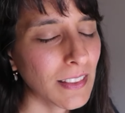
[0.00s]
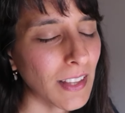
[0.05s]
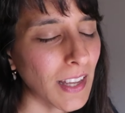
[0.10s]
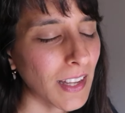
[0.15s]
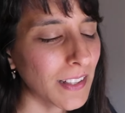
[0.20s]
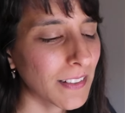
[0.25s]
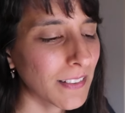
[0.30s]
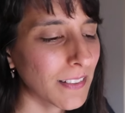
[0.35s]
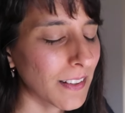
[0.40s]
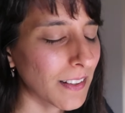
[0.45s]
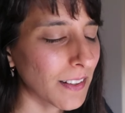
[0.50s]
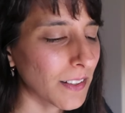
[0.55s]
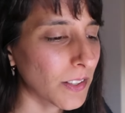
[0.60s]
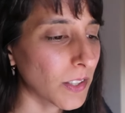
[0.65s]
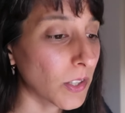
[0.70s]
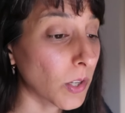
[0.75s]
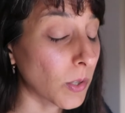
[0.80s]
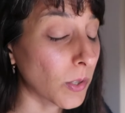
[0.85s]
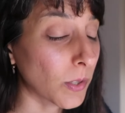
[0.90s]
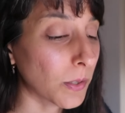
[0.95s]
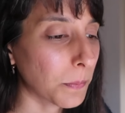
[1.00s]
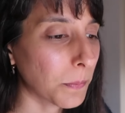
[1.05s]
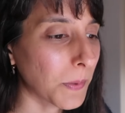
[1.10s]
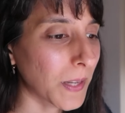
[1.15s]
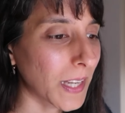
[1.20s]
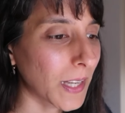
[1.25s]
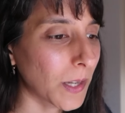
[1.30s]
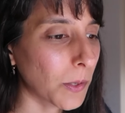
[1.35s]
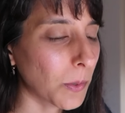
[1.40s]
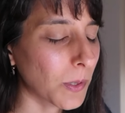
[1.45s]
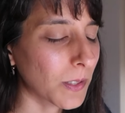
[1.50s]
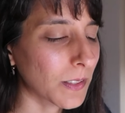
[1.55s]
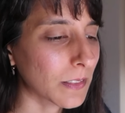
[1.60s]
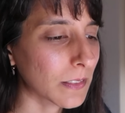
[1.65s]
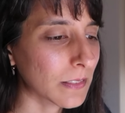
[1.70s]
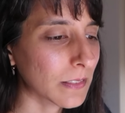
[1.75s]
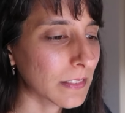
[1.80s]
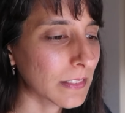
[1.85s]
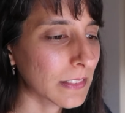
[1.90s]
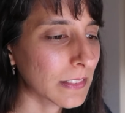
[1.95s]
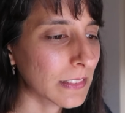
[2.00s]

That is that God power.